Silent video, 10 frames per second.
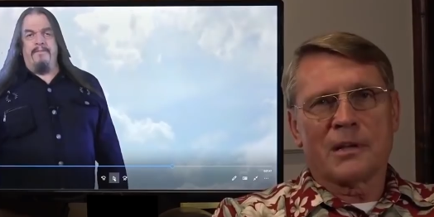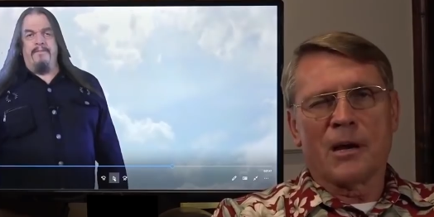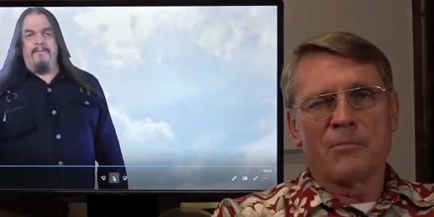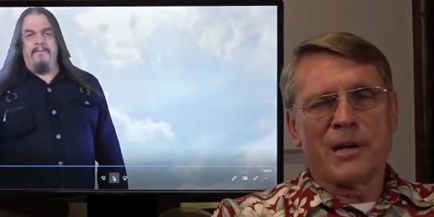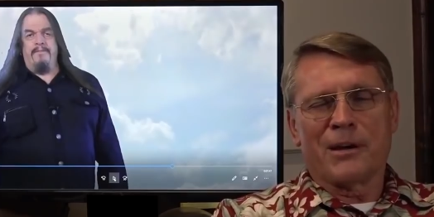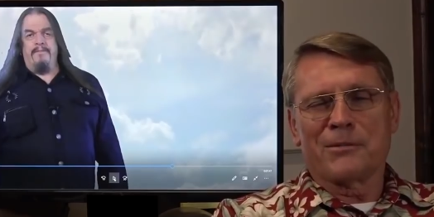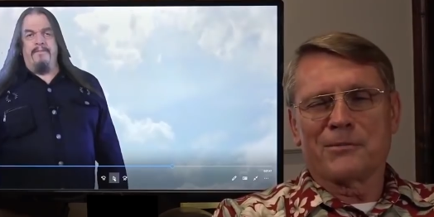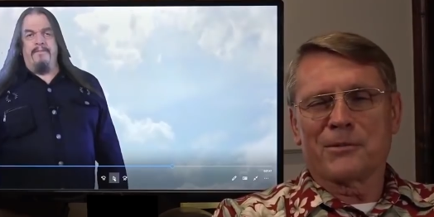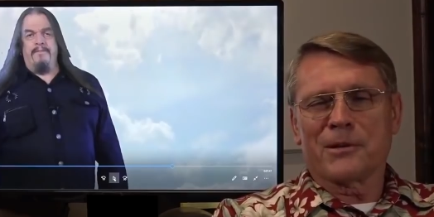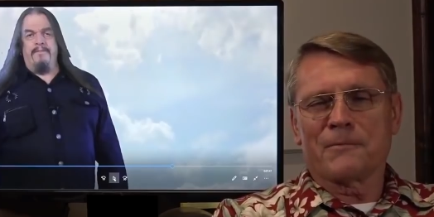Speaker 1: calm down.
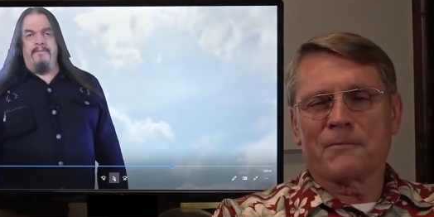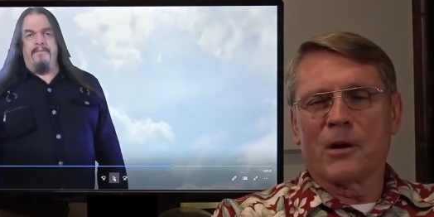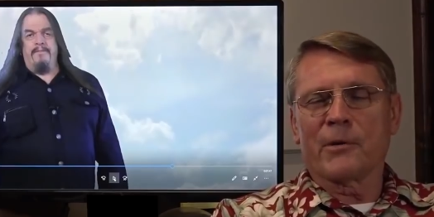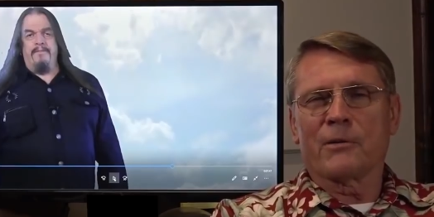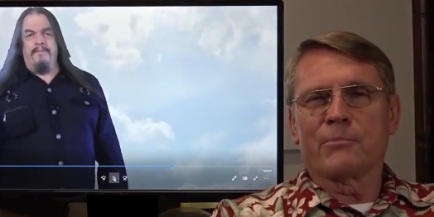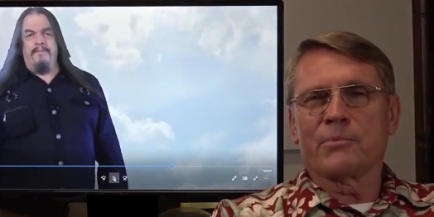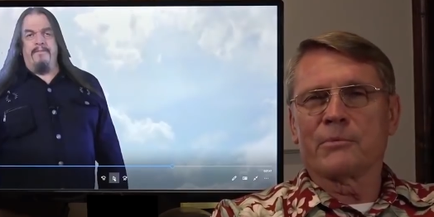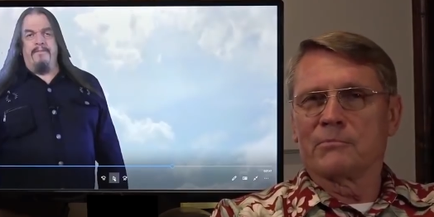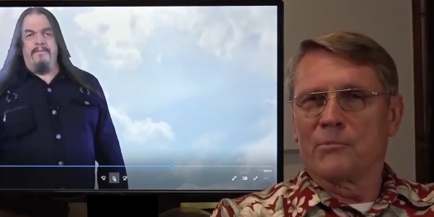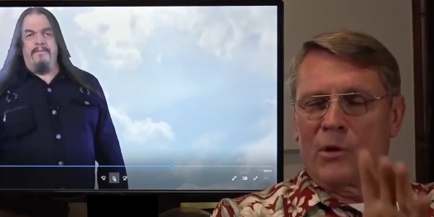Okay, here we go.
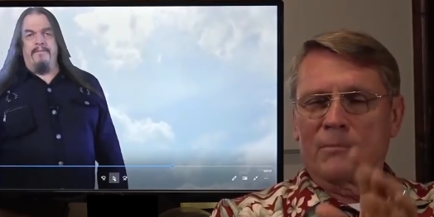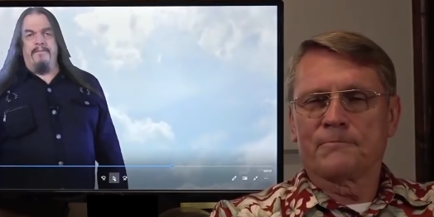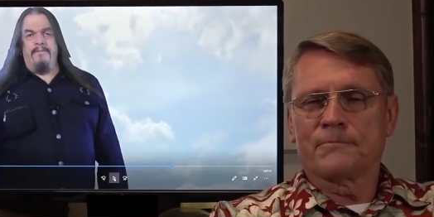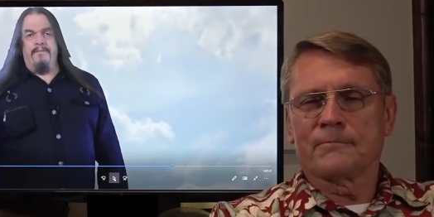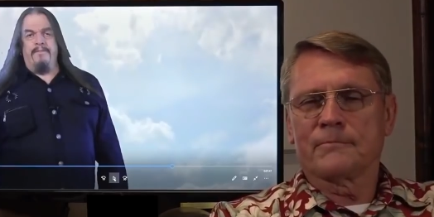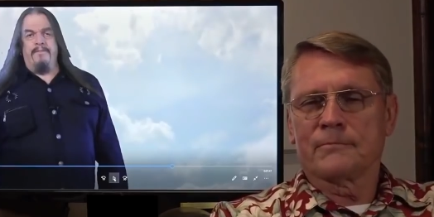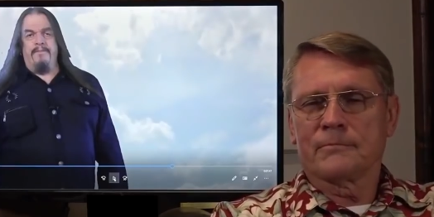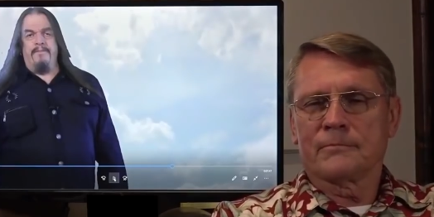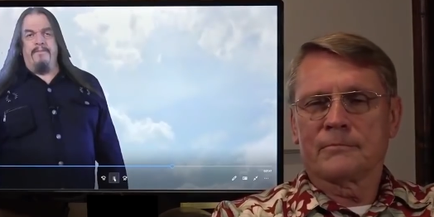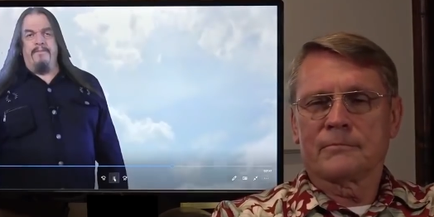More.
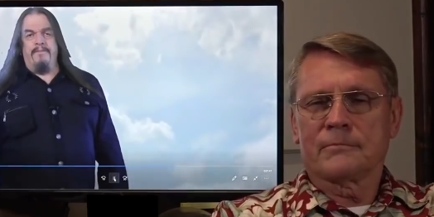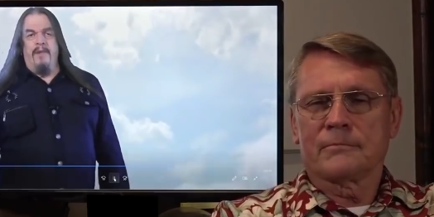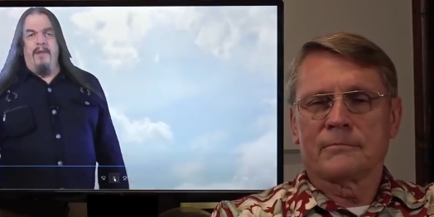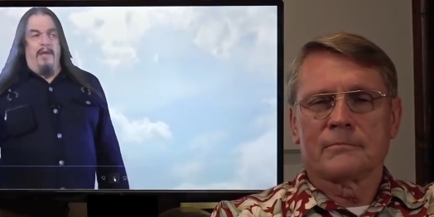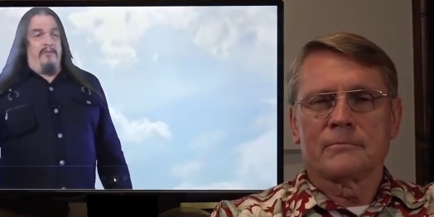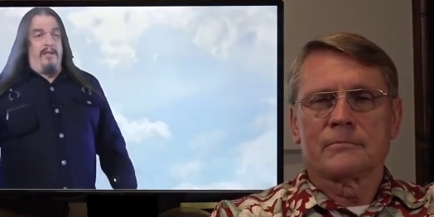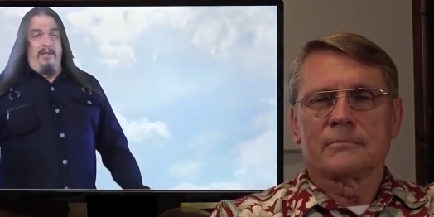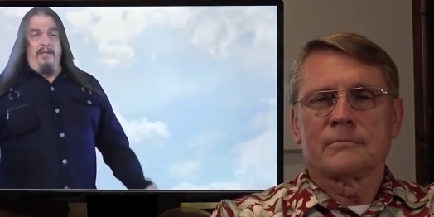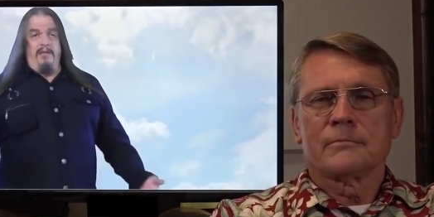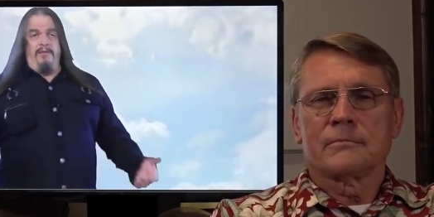
Speaker 2: And
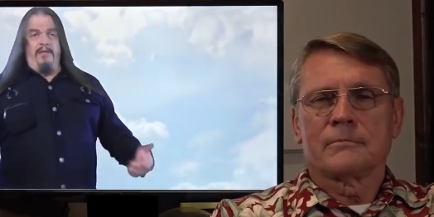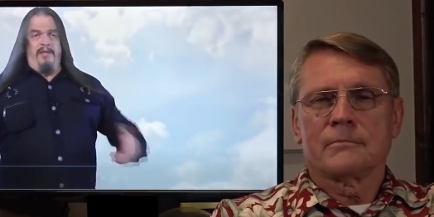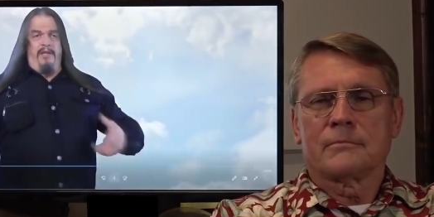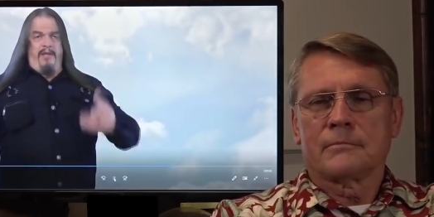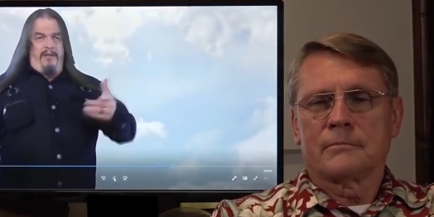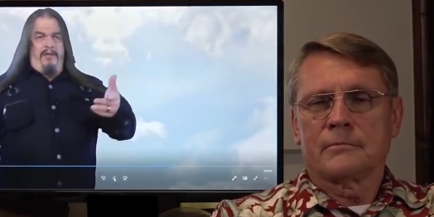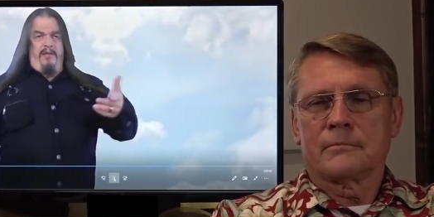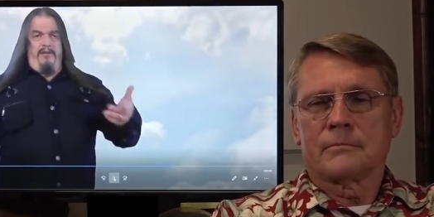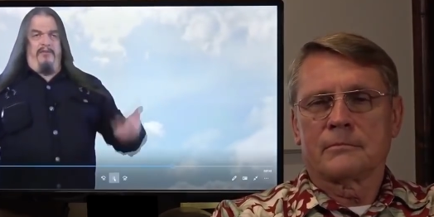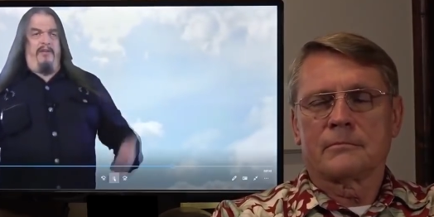sadly, you think that
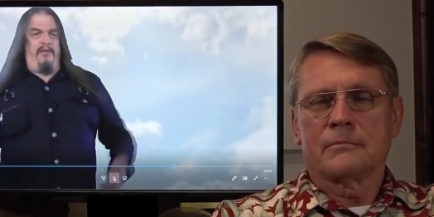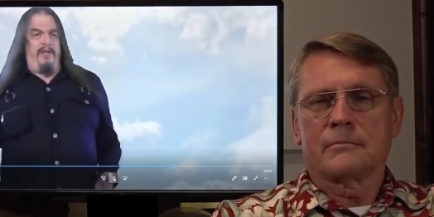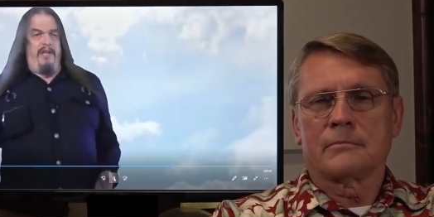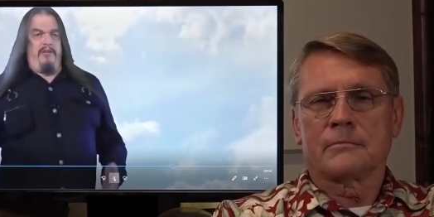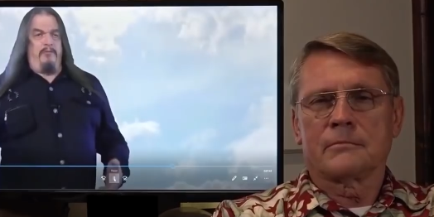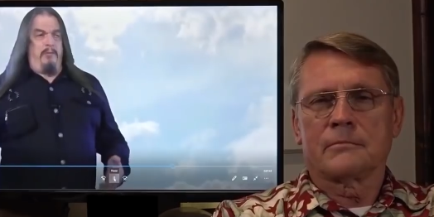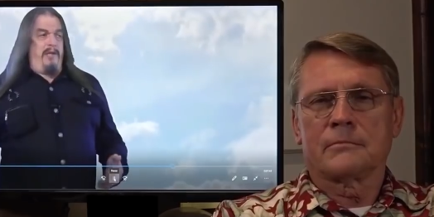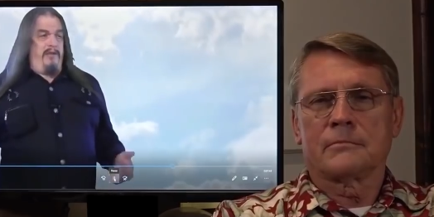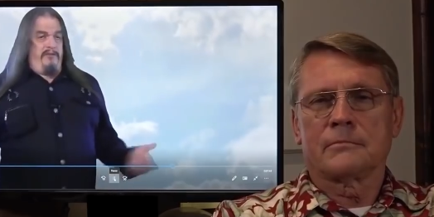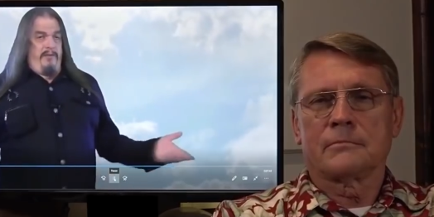anything that science can't
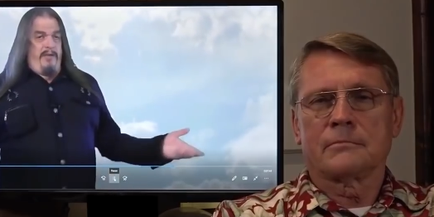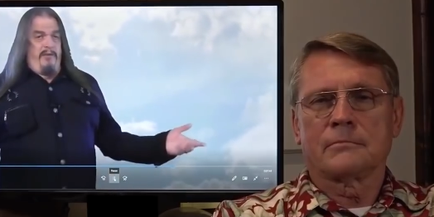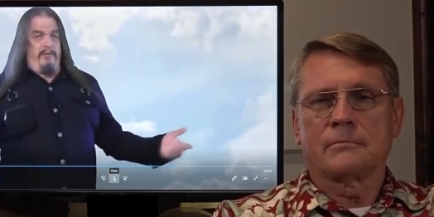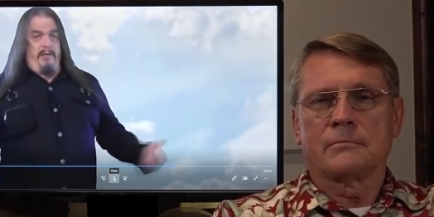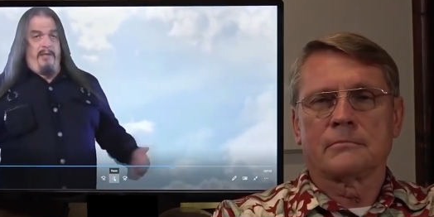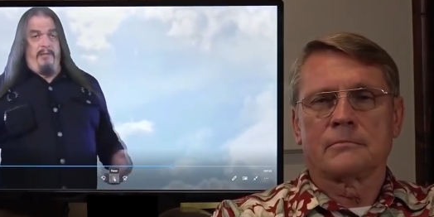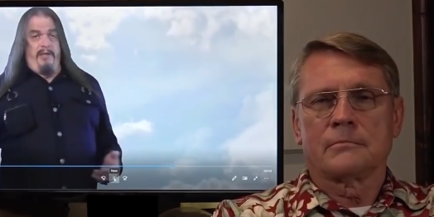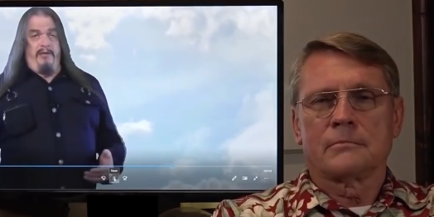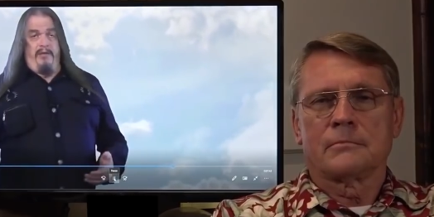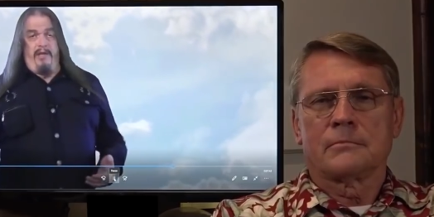explain is somehow explained
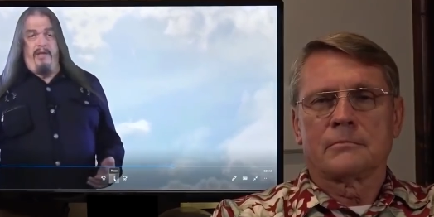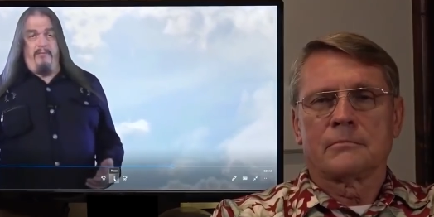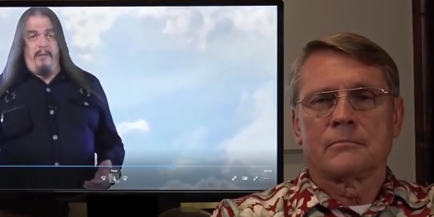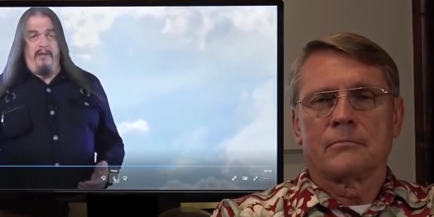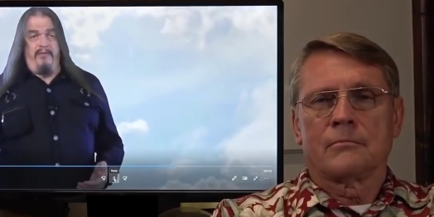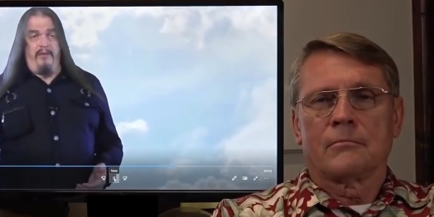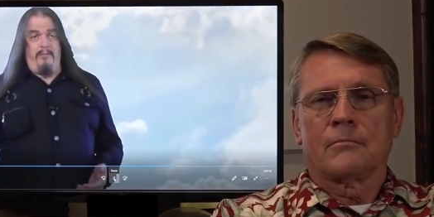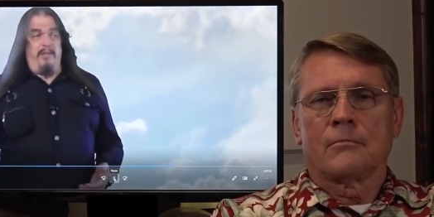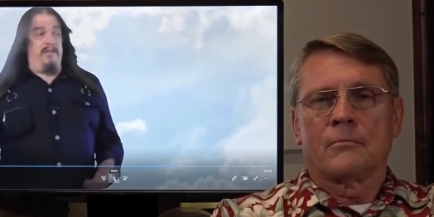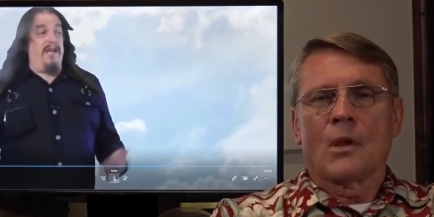by your God's magic?
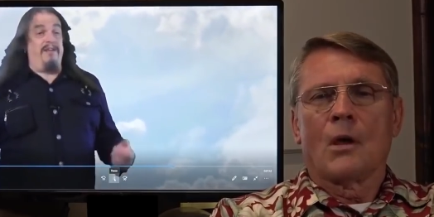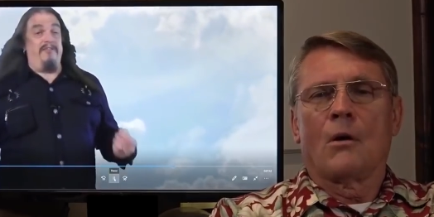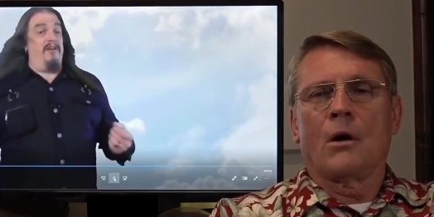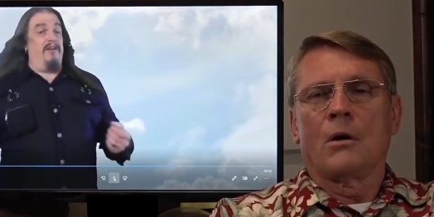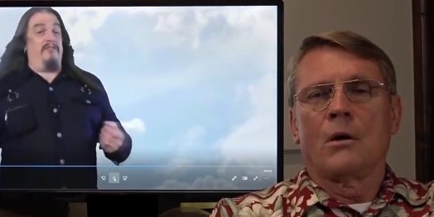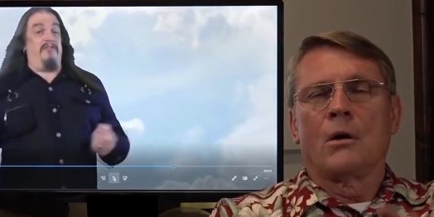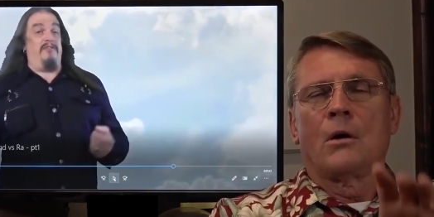That's... Well,